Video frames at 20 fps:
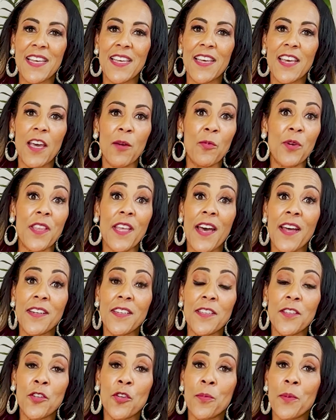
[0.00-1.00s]
And without
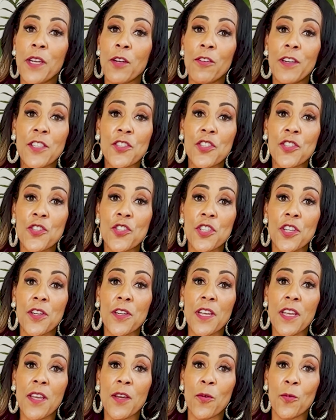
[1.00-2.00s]
it, your migration
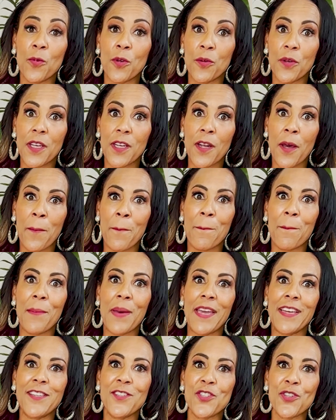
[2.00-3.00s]
journey will hit a
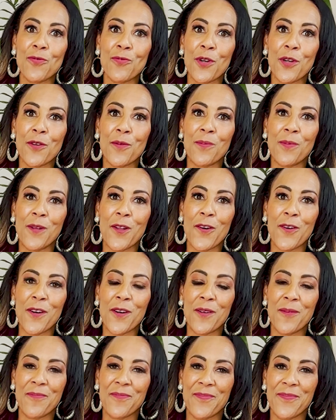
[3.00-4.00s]
major roadblock.
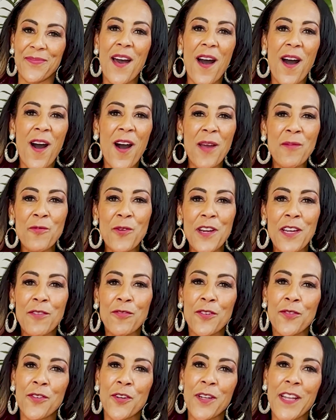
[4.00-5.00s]
I'm Maria
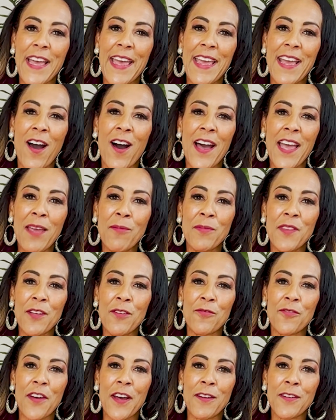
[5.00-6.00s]
Favole. I am the
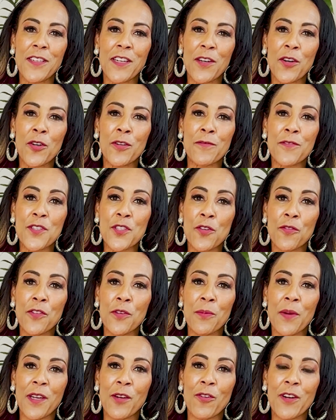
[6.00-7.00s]
founder of SOLVi
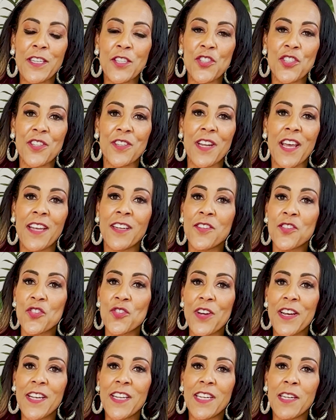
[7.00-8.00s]
Migration, an
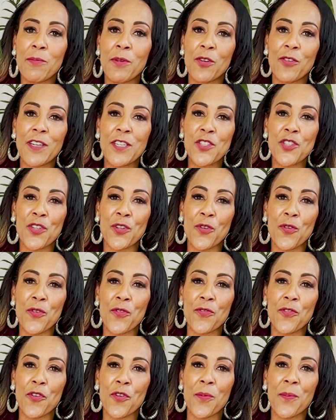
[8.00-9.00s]
Australian immigration law
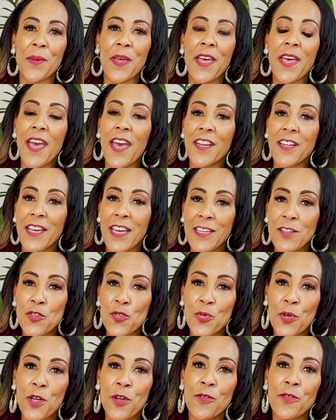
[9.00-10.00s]
firm, and I had
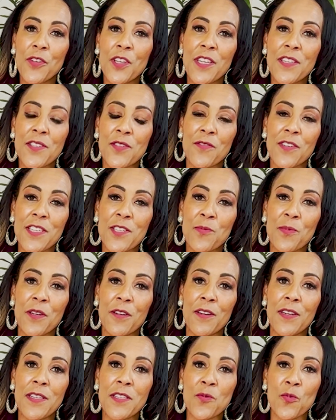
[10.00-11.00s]
12 years of
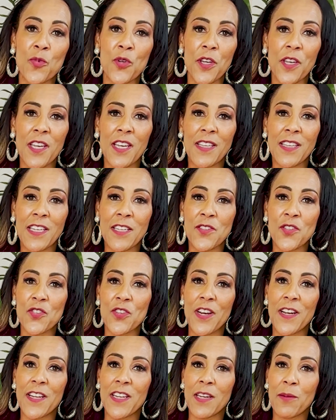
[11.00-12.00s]
experience working in the
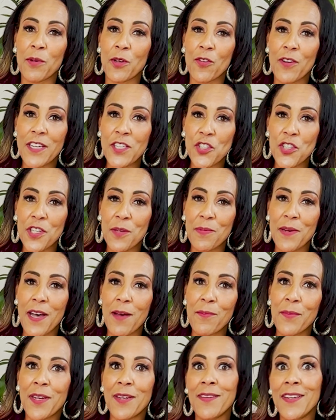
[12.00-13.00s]
Australian Immigration
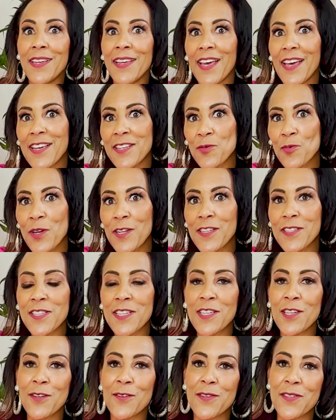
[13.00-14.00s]
Department, as well as a
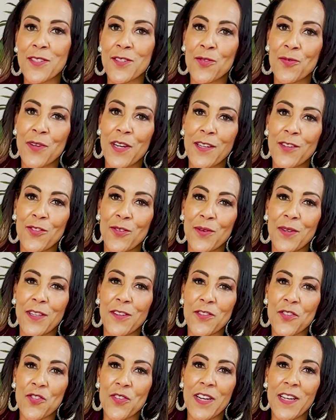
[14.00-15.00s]
year as a director in
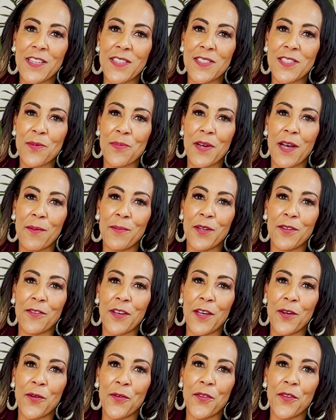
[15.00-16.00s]
Australia's Department of
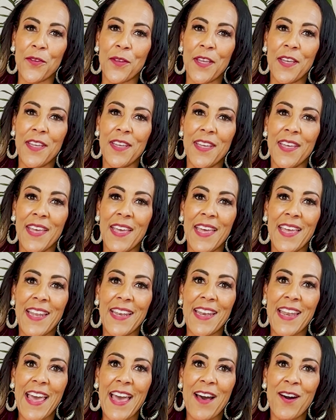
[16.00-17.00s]
Health.
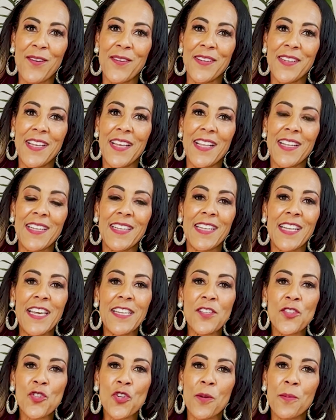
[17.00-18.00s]
Now,
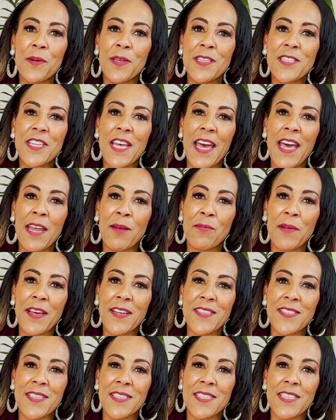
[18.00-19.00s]
let's drop into
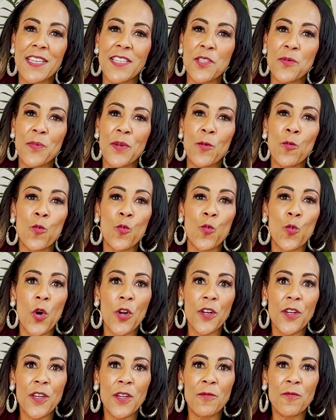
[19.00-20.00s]
ANMAC's assessment, what
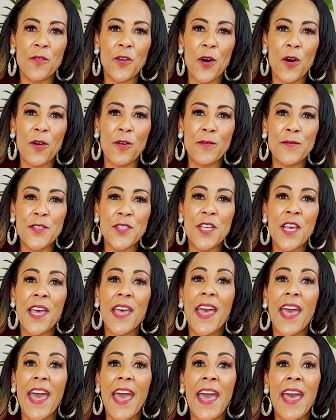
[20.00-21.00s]
it involves,
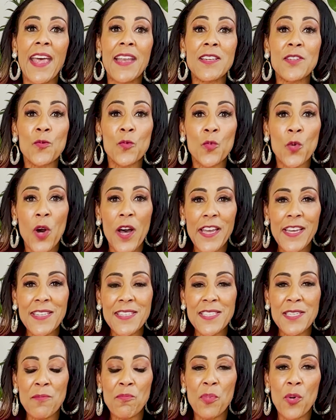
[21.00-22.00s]
and why
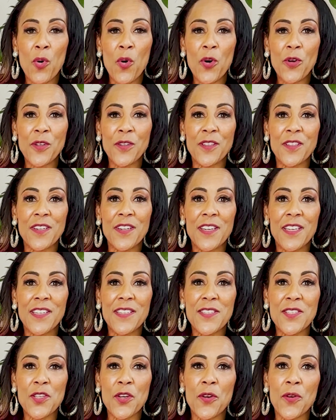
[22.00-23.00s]
it's important
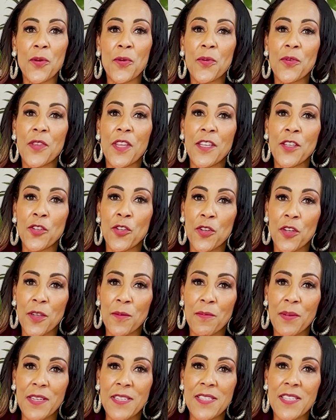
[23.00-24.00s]
so that you can
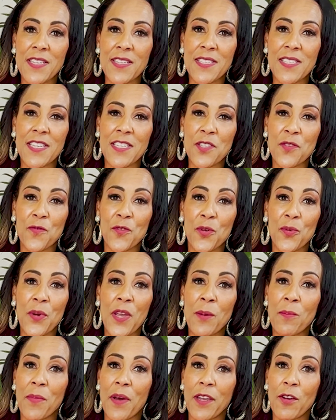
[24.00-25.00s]
be successful
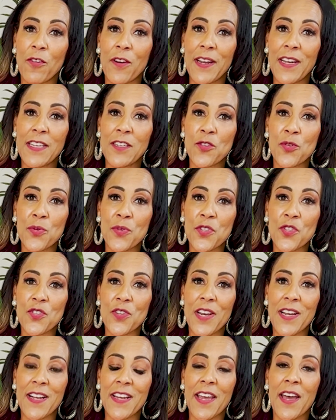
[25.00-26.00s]
in migrating to
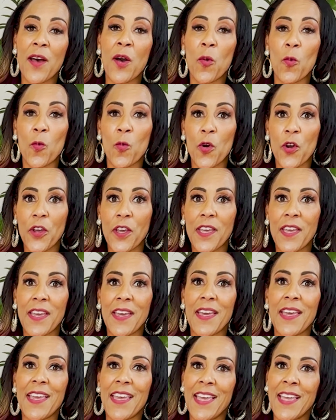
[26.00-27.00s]
Australia,
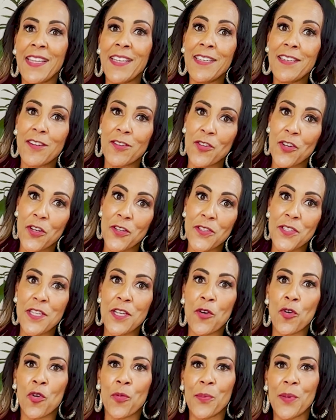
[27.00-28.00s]
working in
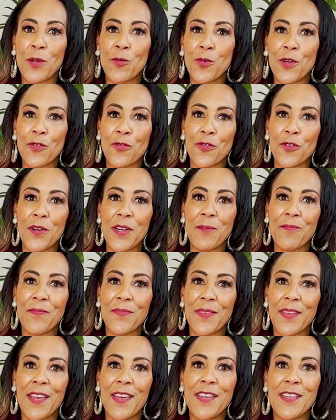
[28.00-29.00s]
nursing or midwifery.
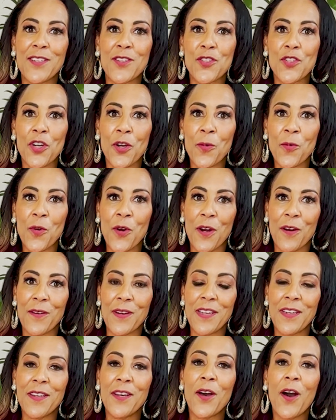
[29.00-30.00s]
Don't
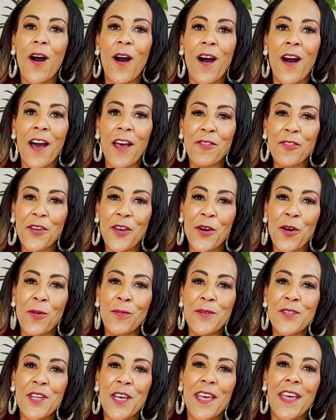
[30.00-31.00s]
worry, I've
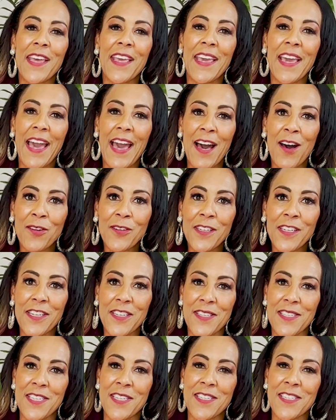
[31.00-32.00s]
helped
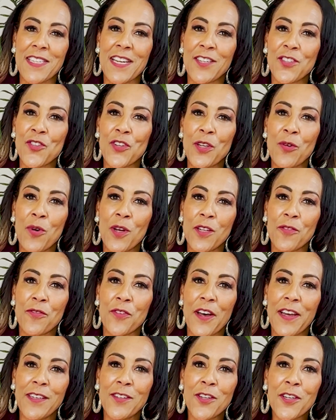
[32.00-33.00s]
countless internationally
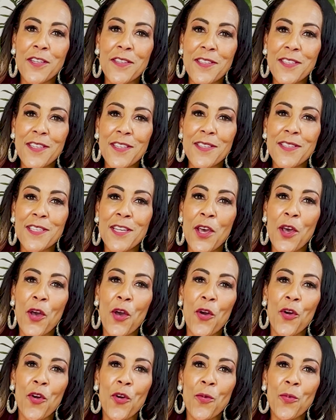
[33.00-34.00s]
qualified nurses
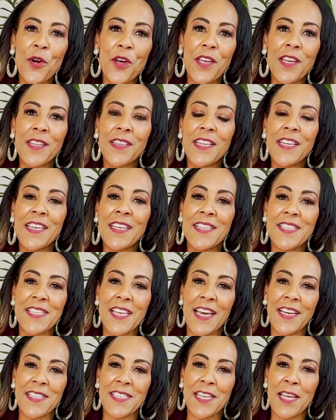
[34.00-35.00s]
who were in the
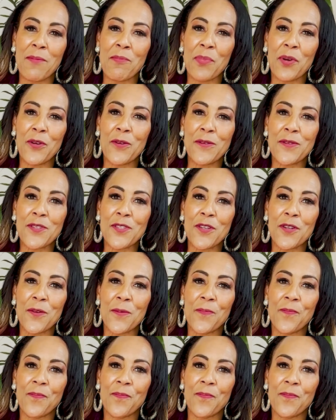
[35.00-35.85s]
exact same boat as you.